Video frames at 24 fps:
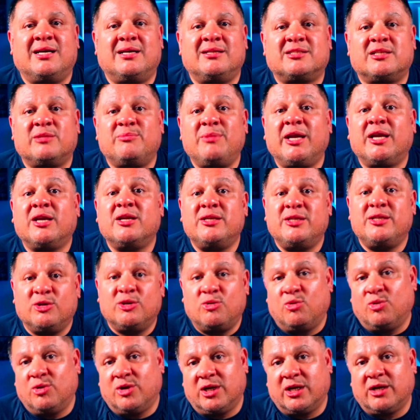to make a deal
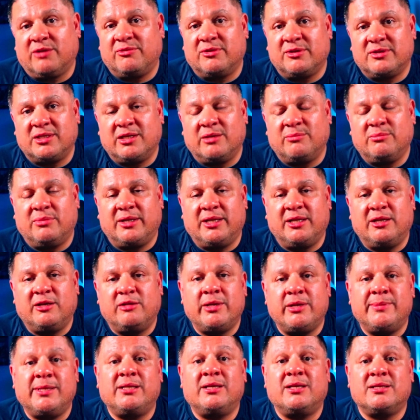work for somebody who
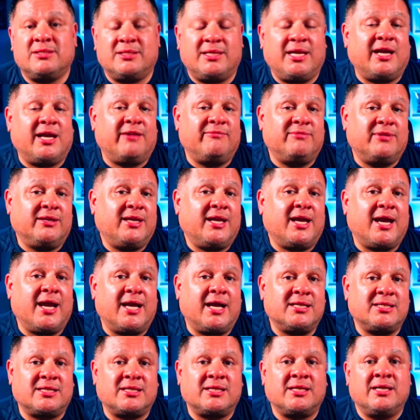maybe doesn't have the
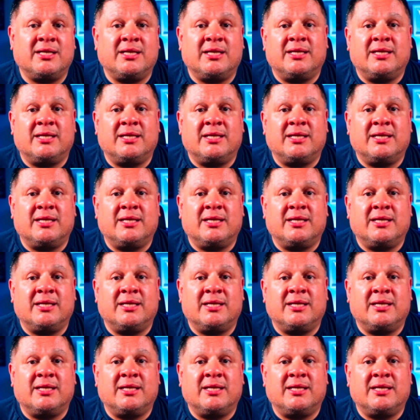cash